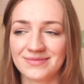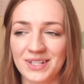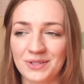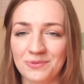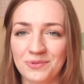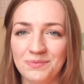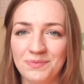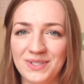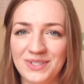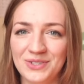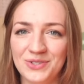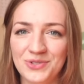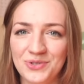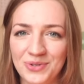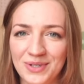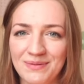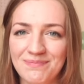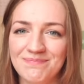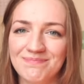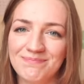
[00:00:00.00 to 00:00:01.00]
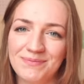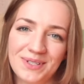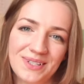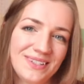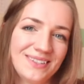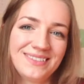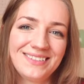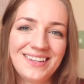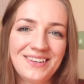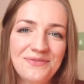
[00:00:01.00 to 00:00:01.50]
That would be a dream.
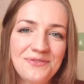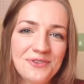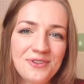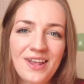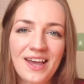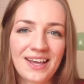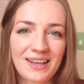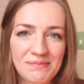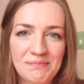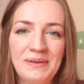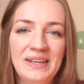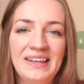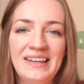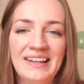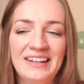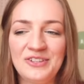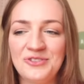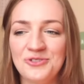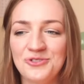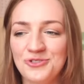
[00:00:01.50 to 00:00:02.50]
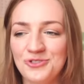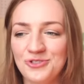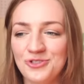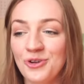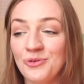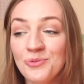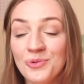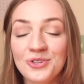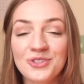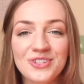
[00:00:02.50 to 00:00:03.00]
But if you're like me and you
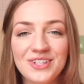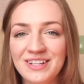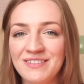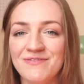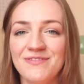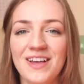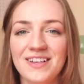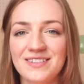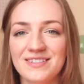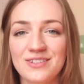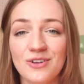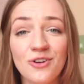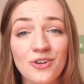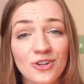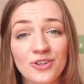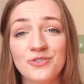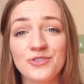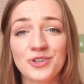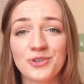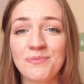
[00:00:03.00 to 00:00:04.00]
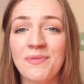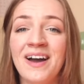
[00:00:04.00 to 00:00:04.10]
don't want to invest all of your